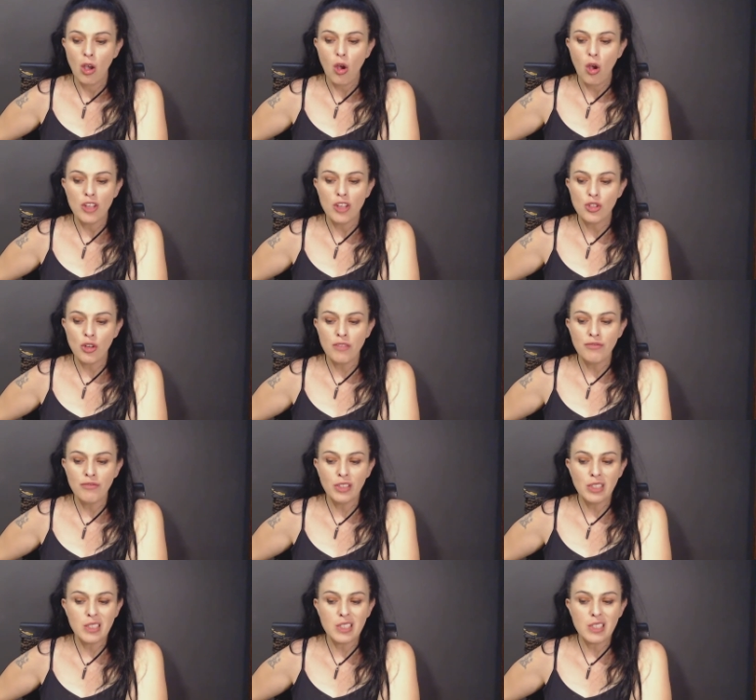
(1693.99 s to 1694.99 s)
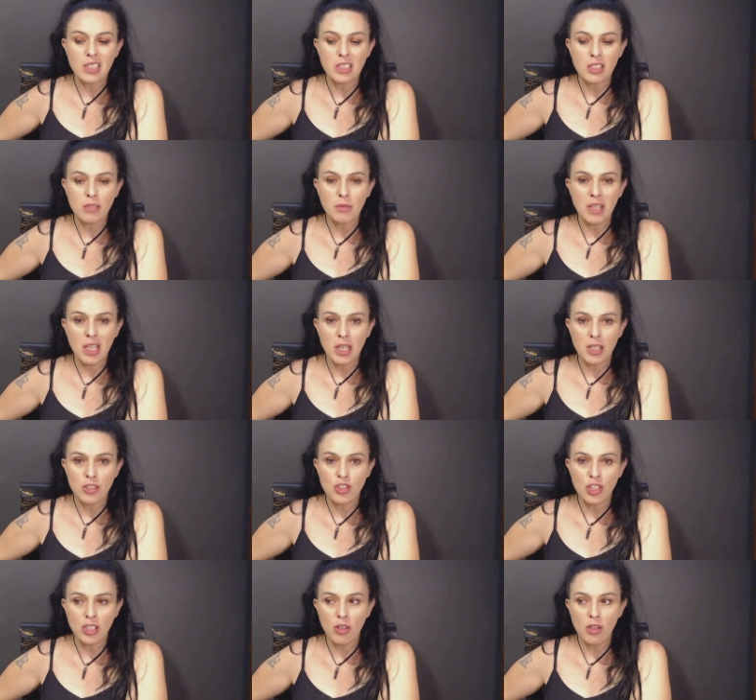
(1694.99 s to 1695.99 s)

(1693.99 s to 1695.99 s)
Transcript: I don't feel it's intimate energy.